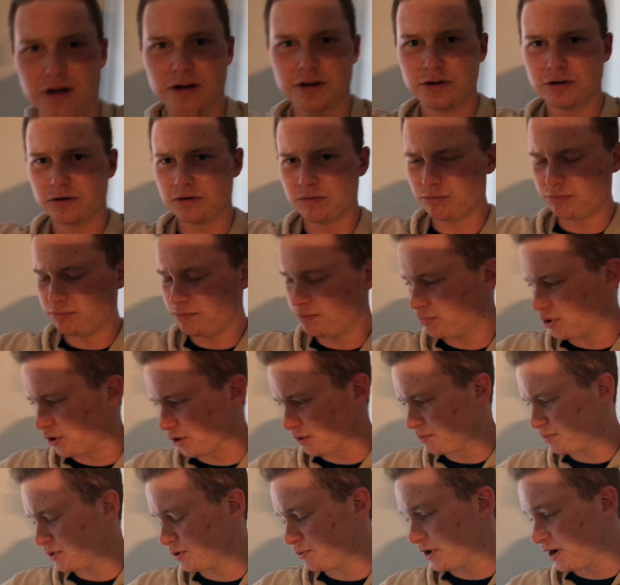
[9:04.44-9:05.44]
audio
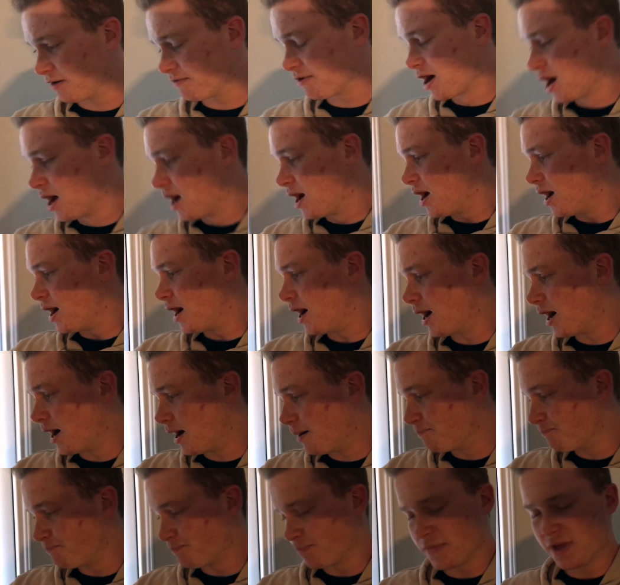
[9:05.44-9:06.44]
part, but whatever.
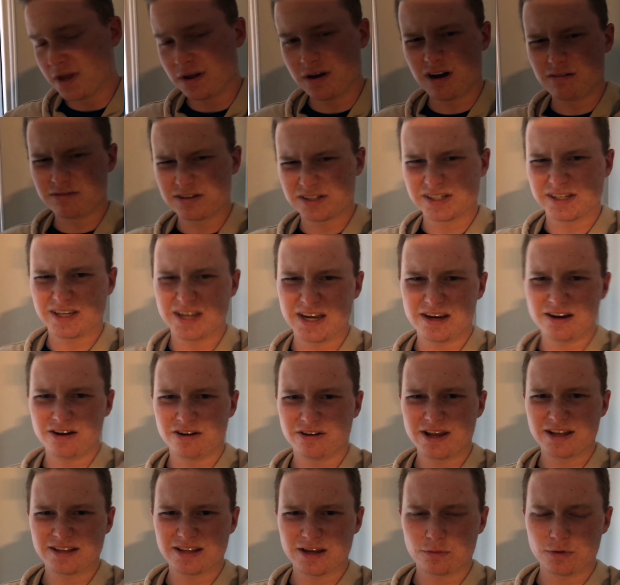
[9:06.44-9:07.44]
Obviously, you can't
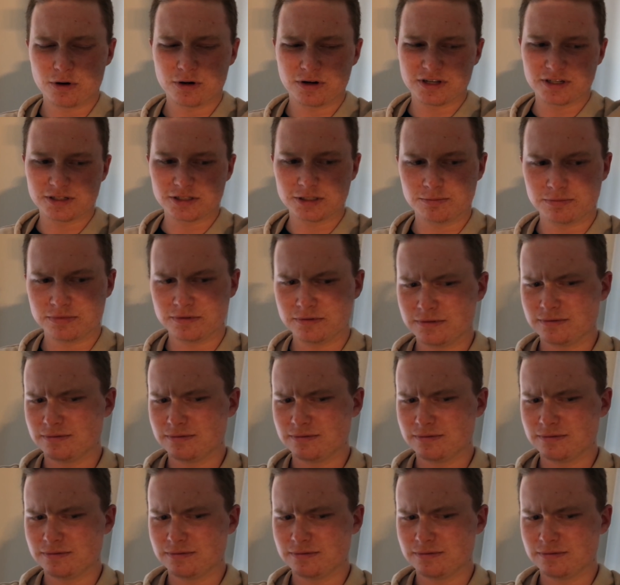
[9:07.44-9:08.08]
hear that well because